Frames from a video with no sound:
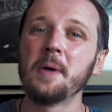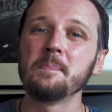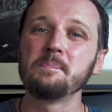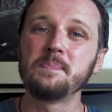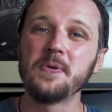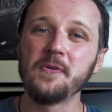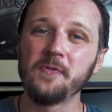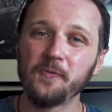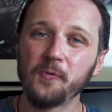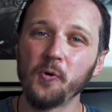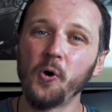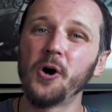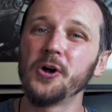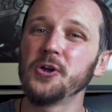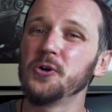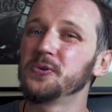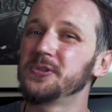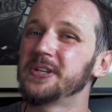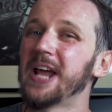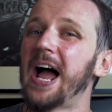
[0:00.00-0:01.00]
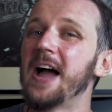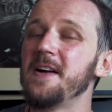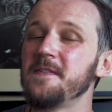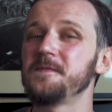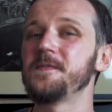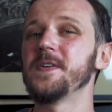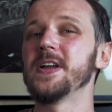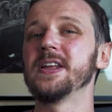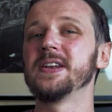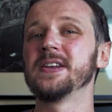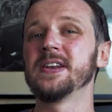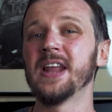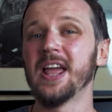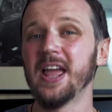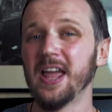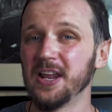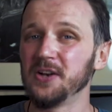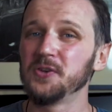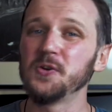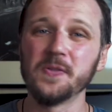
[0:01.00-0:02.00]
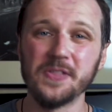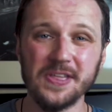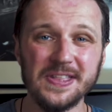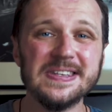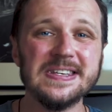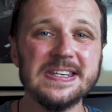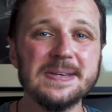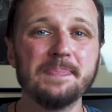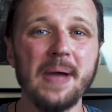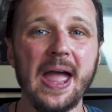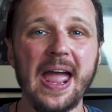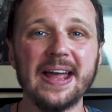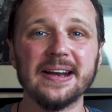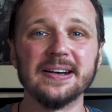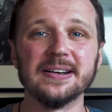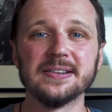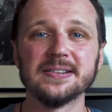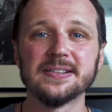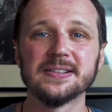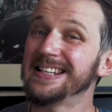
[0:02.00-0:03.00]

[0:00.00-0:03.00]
before you dive into the deep end.